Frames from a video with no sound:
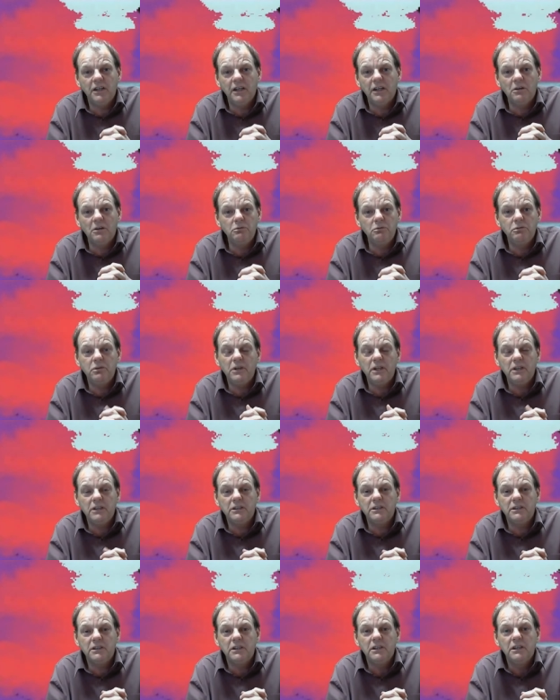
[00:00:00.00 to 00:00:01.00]

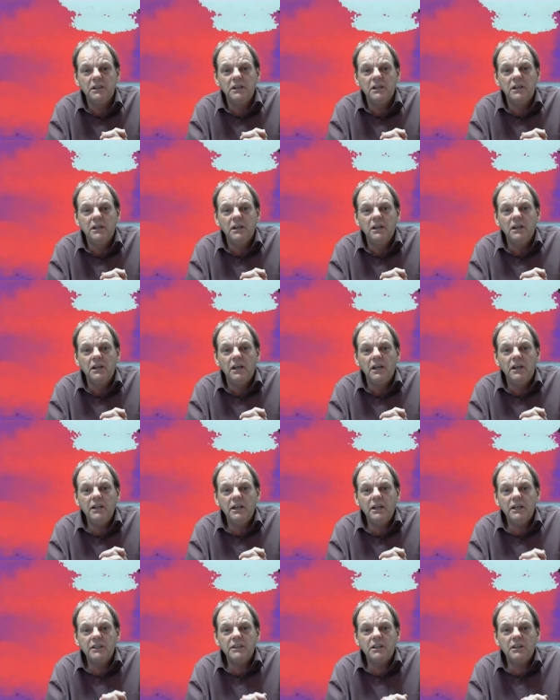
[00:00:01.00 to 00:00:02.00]
conflicts, and
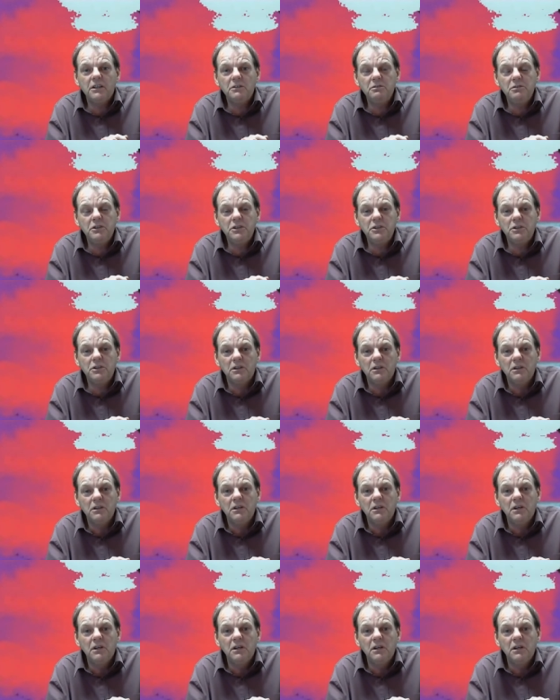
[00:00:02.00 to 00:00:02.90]
yet it's all official.